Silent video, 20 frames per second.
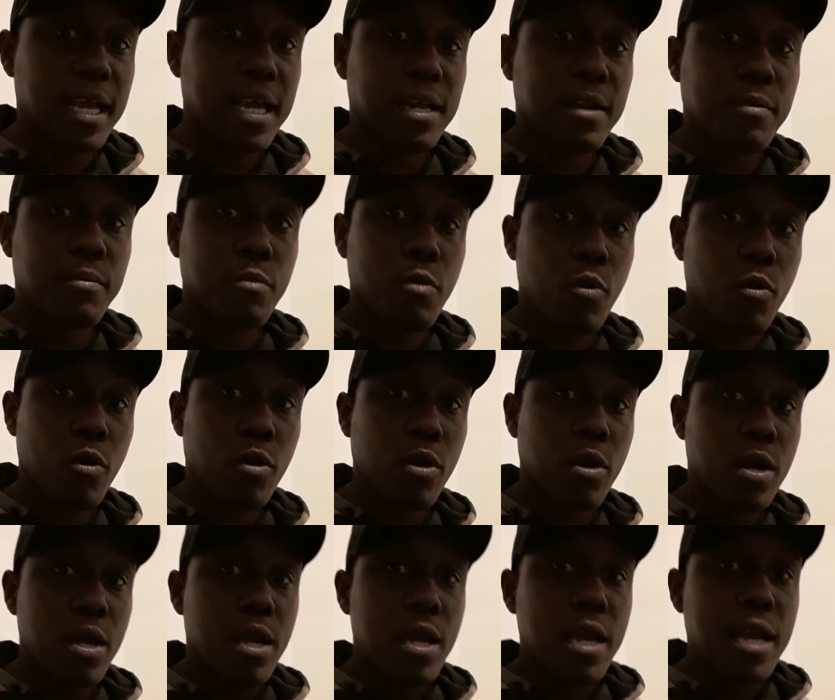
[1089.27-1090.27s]
And
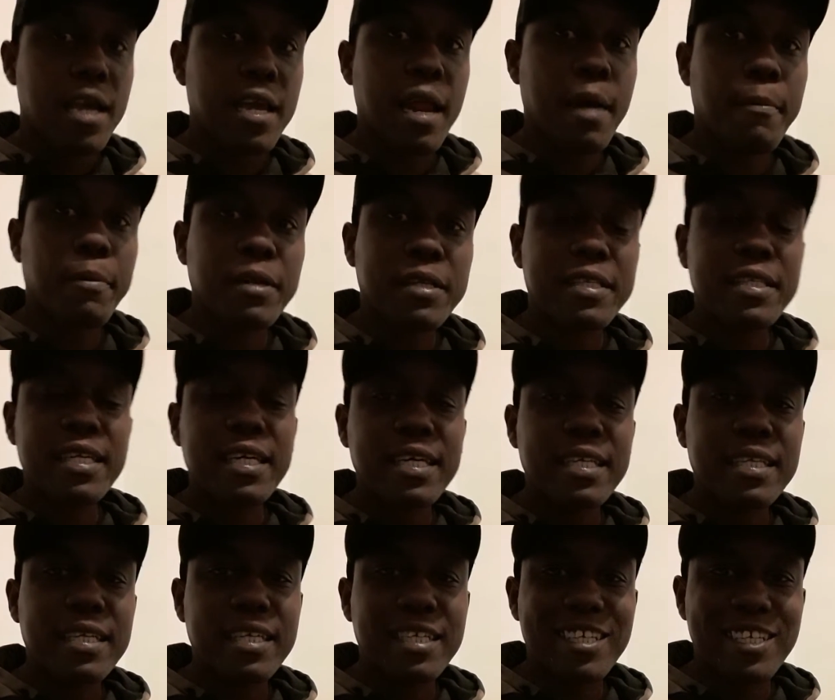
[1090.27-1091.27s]
I
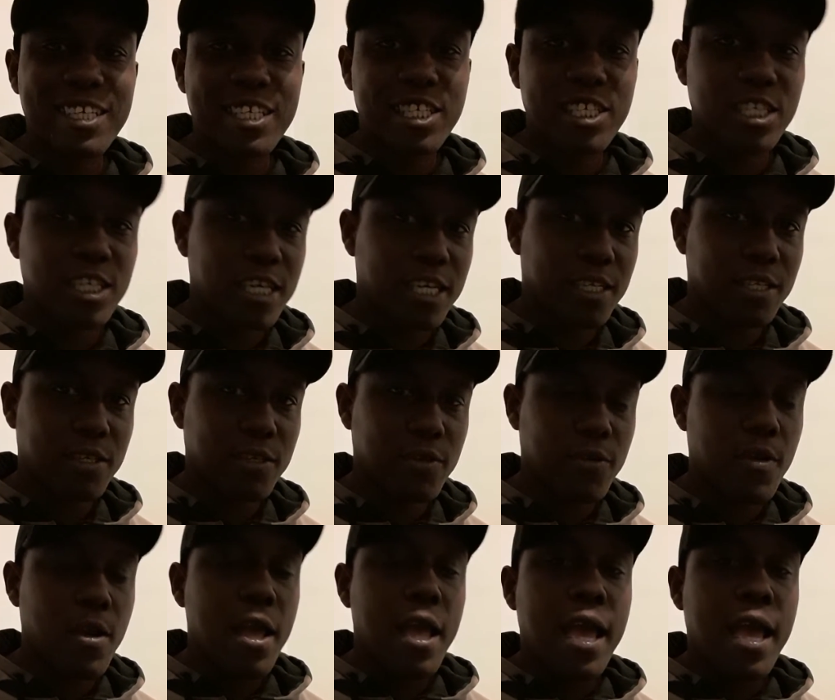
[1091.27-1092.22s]
predicted this shit too.